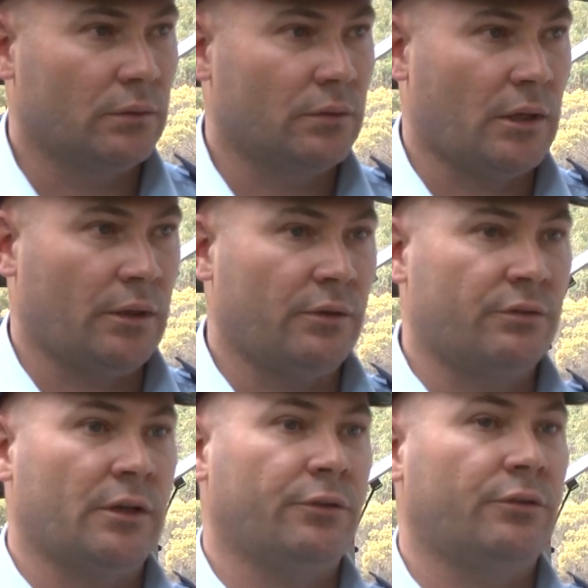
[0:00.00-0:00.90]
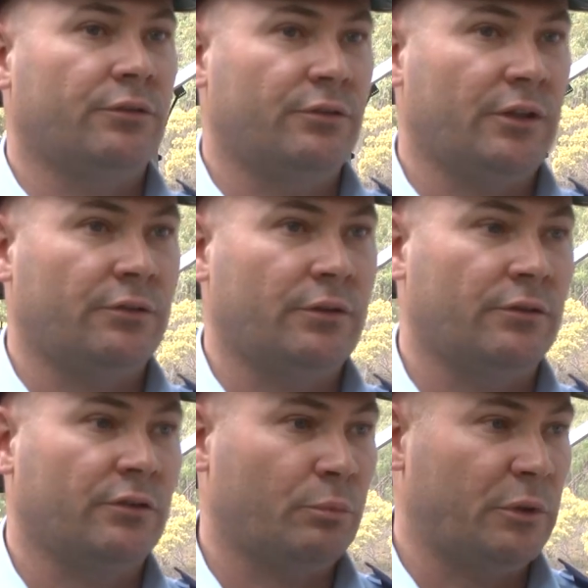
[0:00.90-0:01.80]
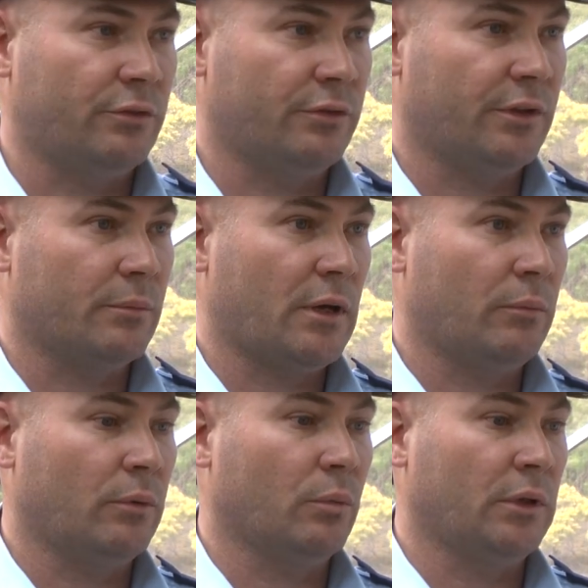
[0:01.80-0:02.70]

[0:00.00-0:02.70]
No, there's nothing to suggest that it's suspicious at the moment.